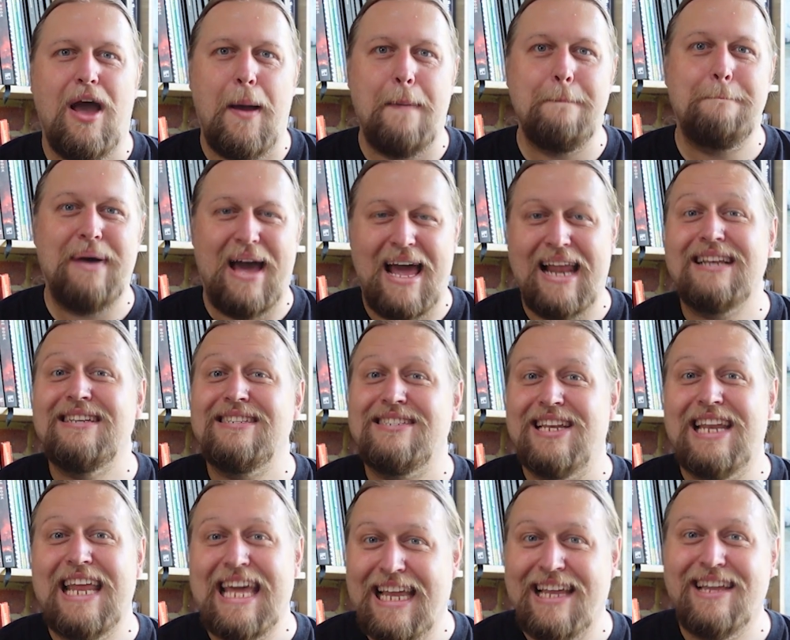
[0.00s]

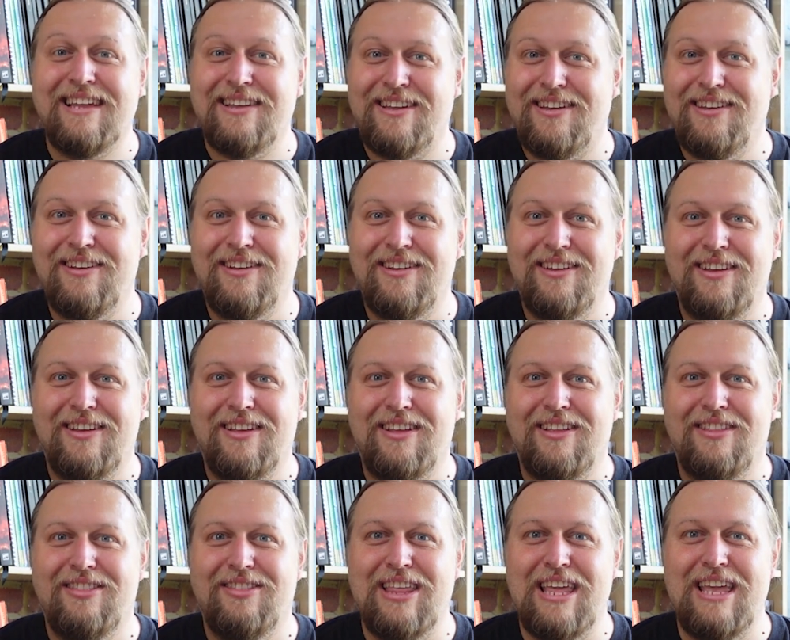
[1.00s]
abandoning
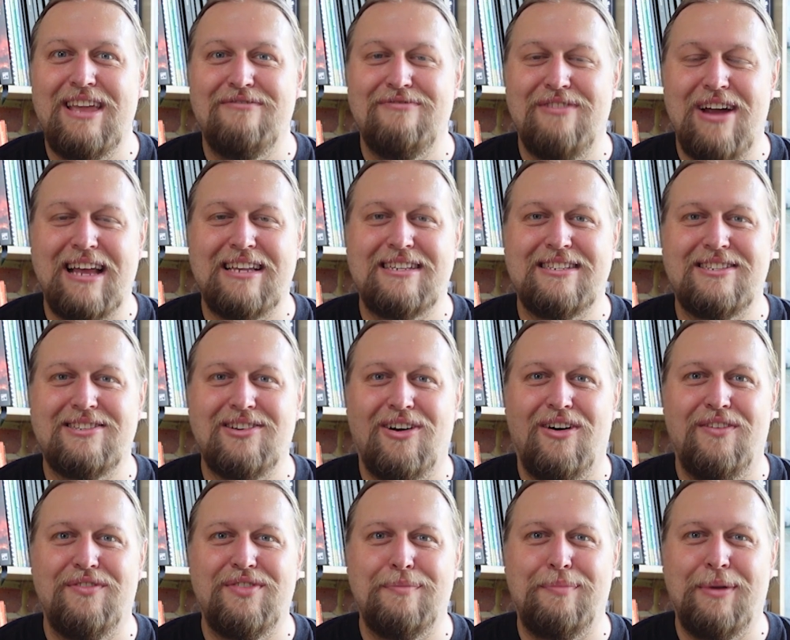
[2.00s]
the rest
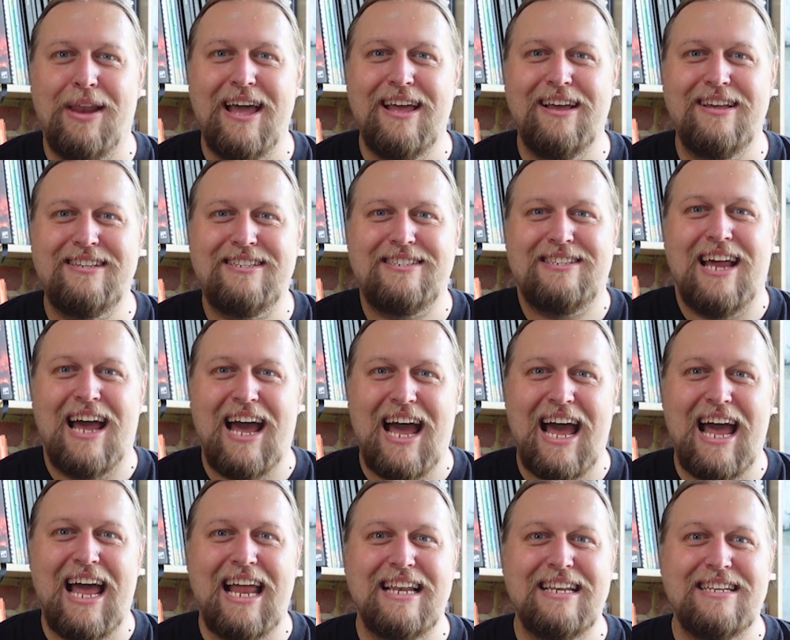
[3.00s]
of the players
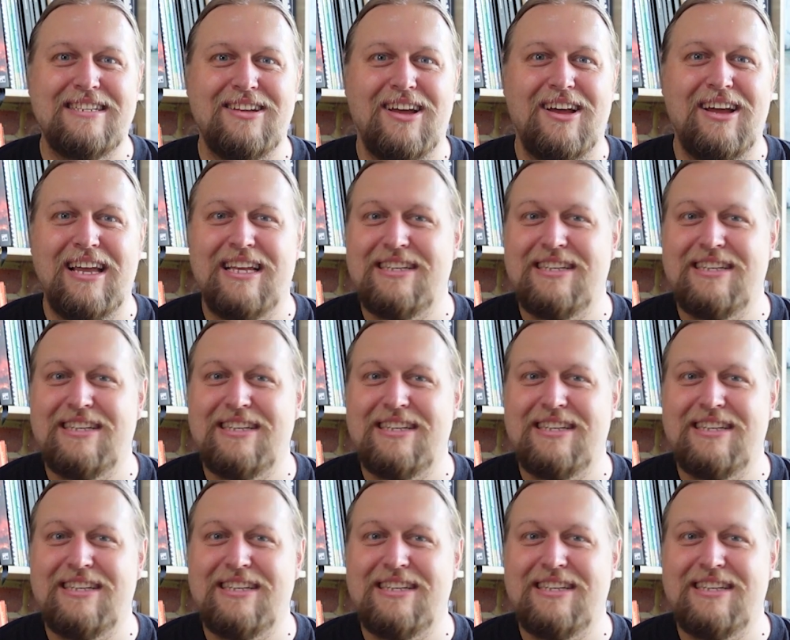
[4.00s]
and